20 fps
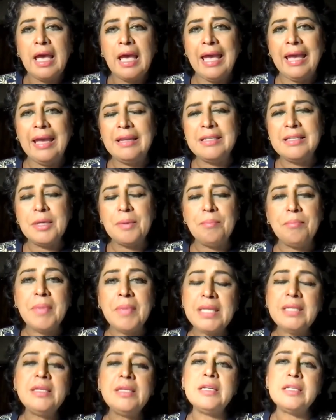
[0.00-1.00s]
And
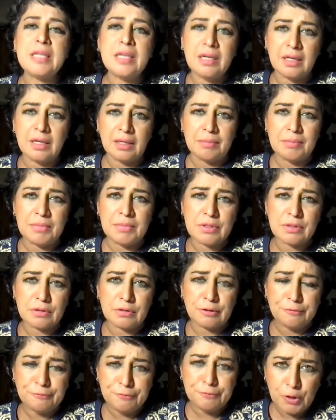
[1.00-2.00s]
many a times
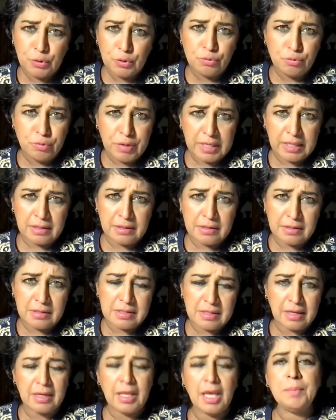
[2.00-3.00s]
the phone
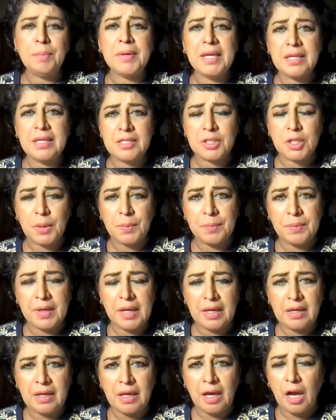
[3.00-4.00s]
rings and I pick it up
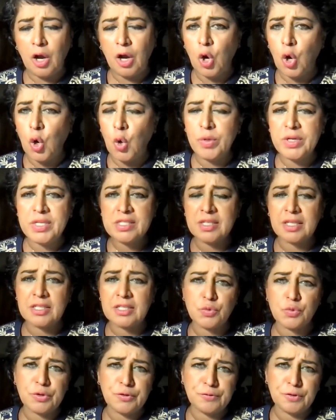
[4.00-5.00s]
and I always
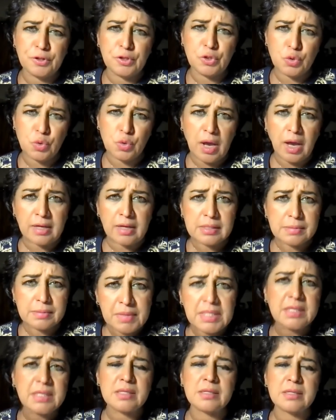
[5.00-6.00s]
gets referred to as
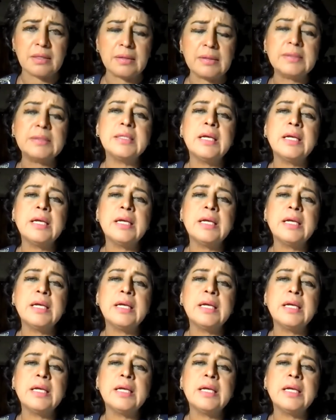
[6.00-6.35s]
Mr.